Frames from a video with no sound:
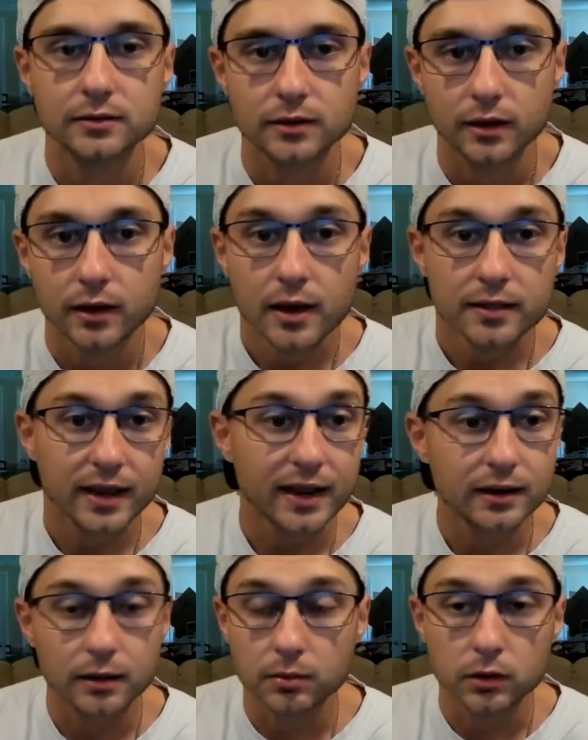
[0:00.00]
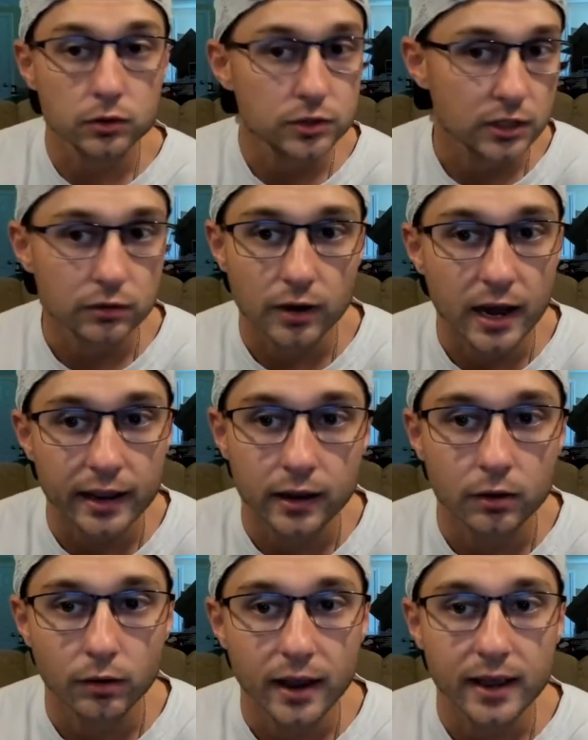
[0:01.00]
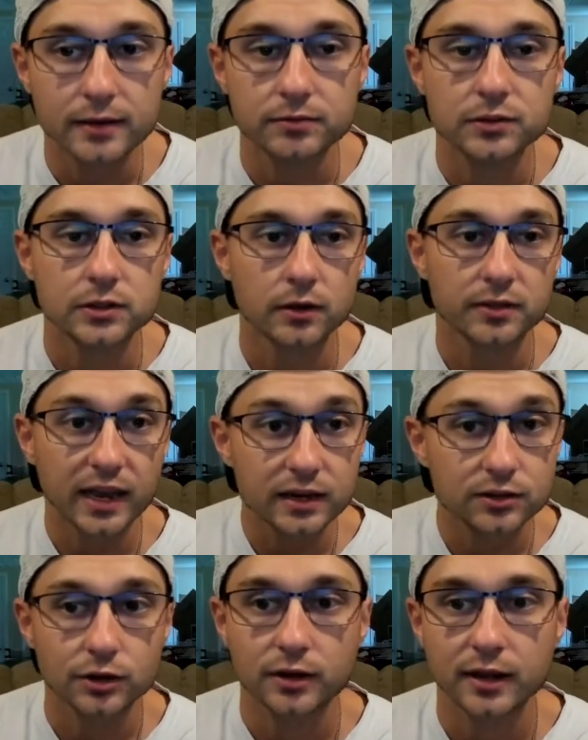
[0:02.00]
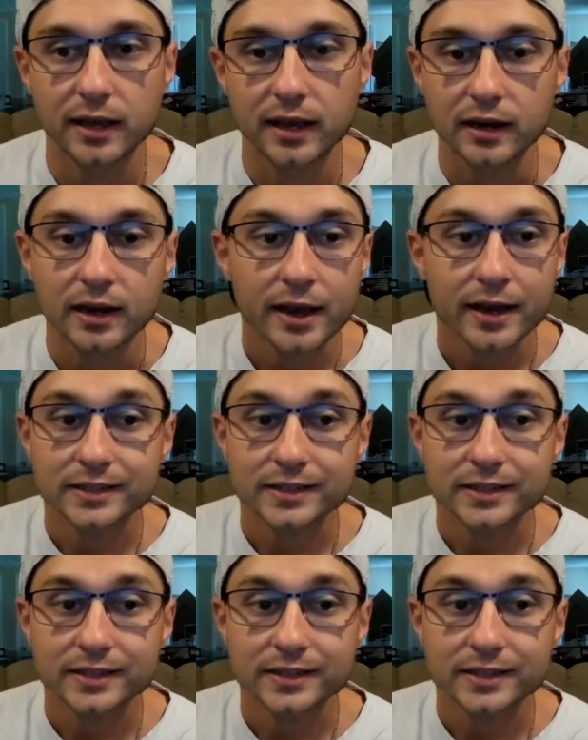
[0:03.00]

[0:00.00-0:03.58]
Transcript: So they ended up losing Ryan Graves, so they took a hit.